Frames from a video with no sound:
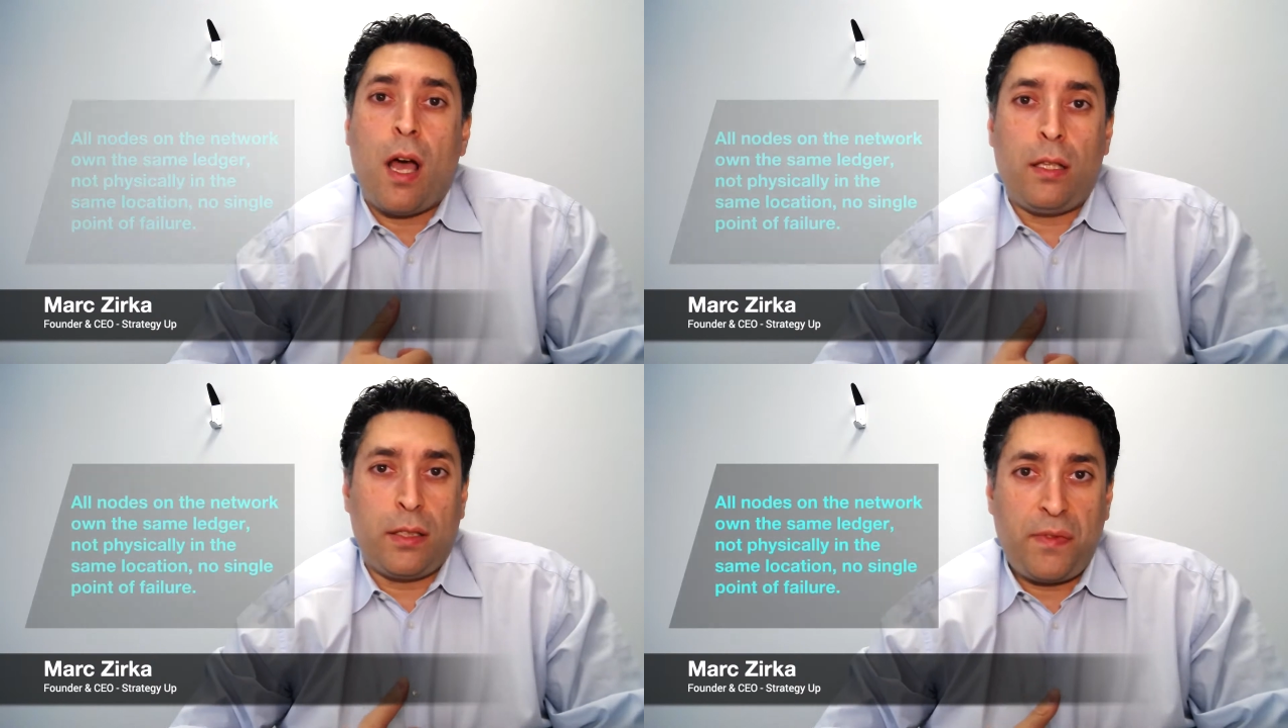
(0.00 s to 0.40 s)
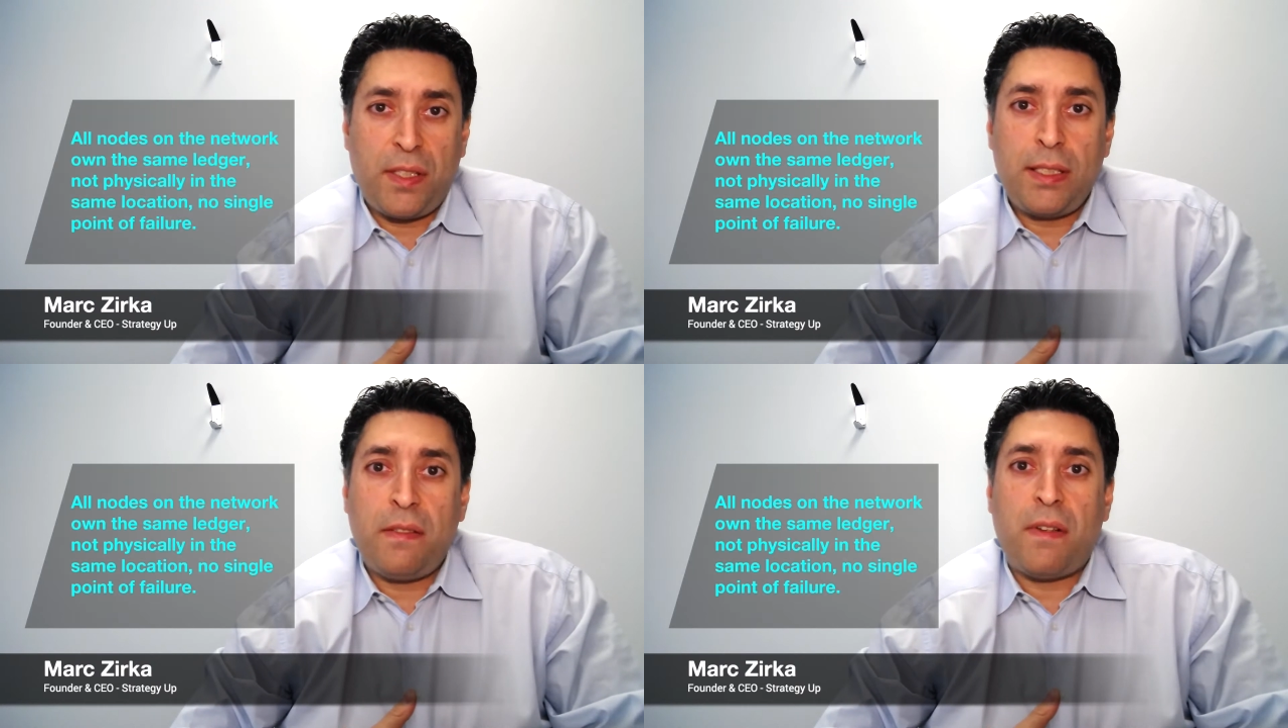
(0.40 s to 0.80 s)
on
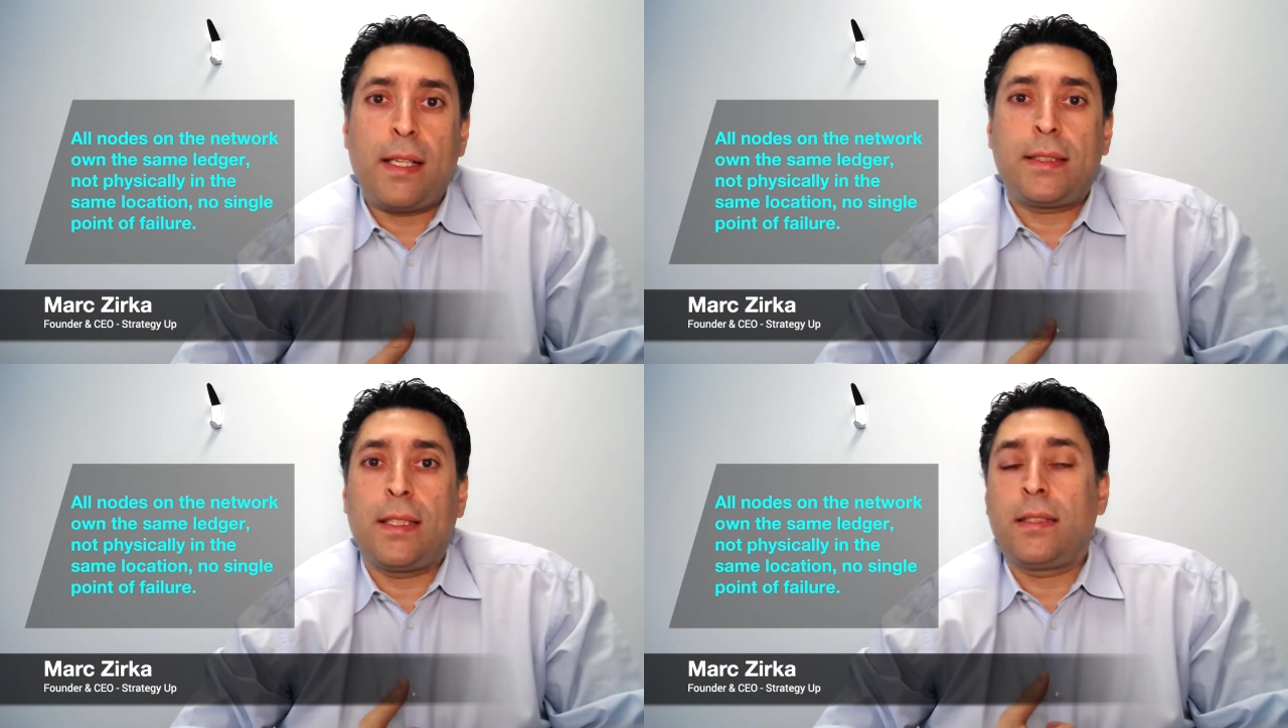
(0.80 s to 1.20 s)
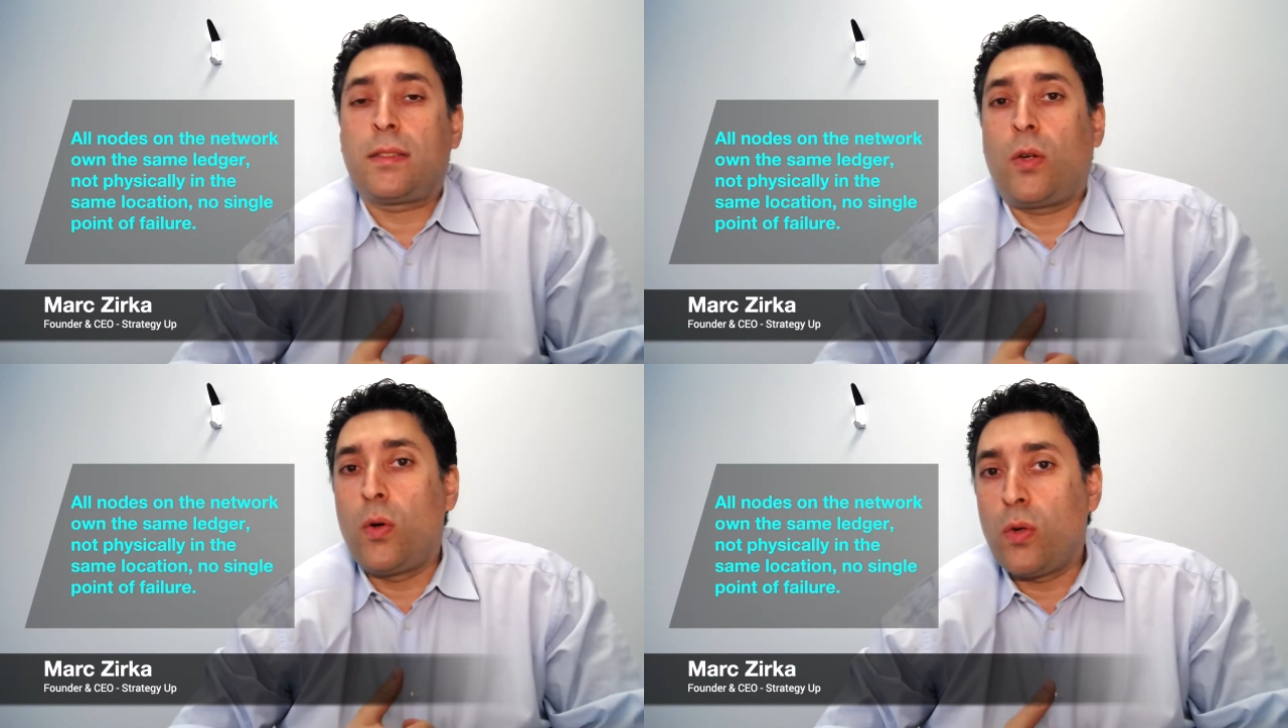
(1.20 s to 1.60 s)
different
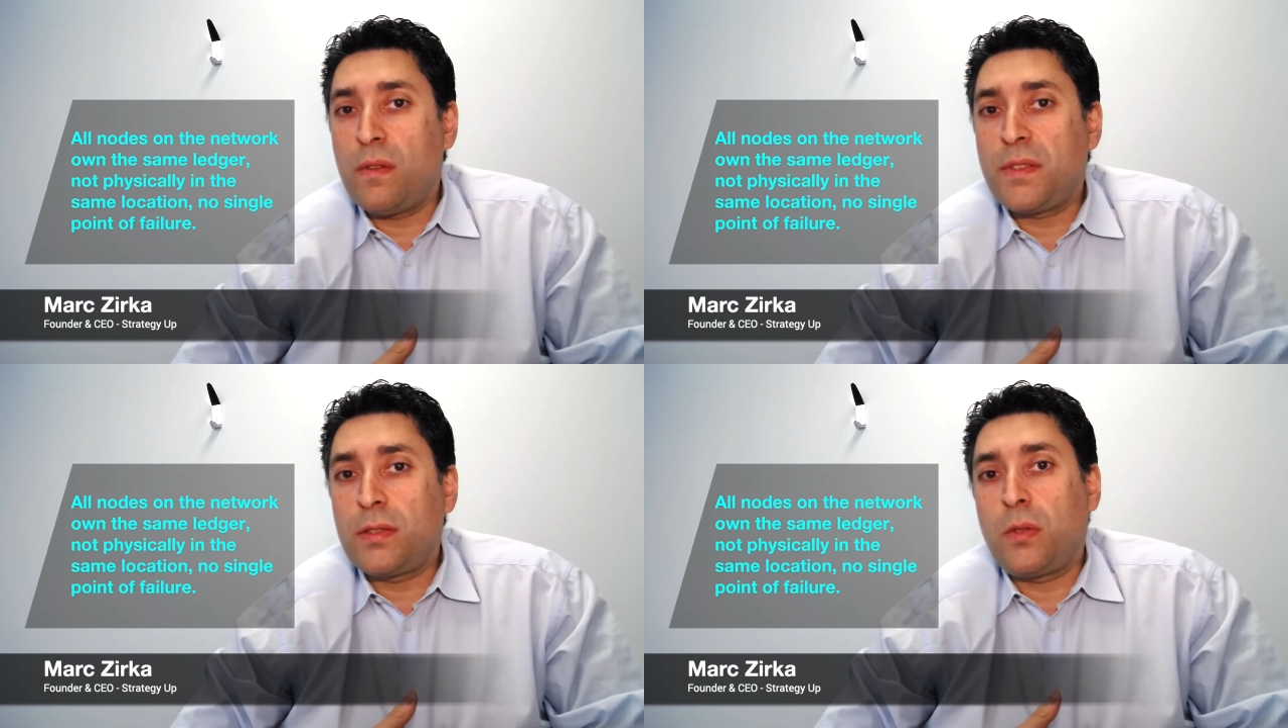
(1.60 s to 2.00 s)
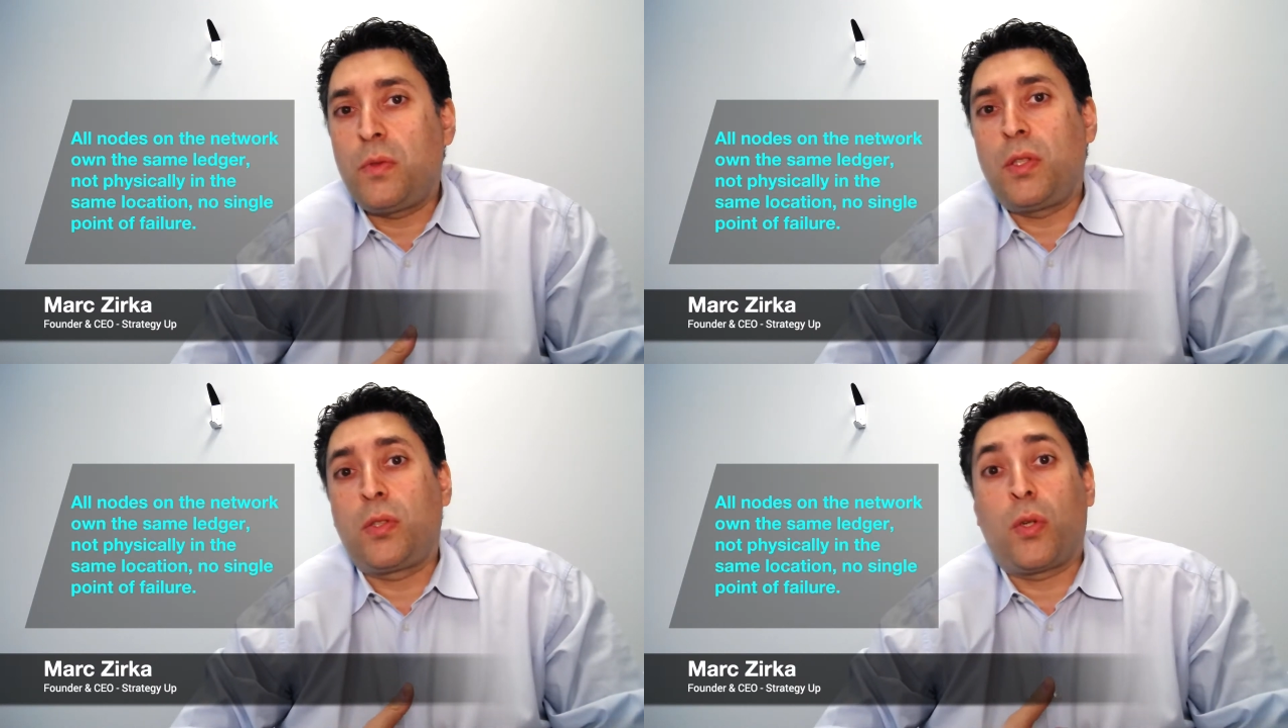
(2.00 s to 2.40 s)
devices all over the world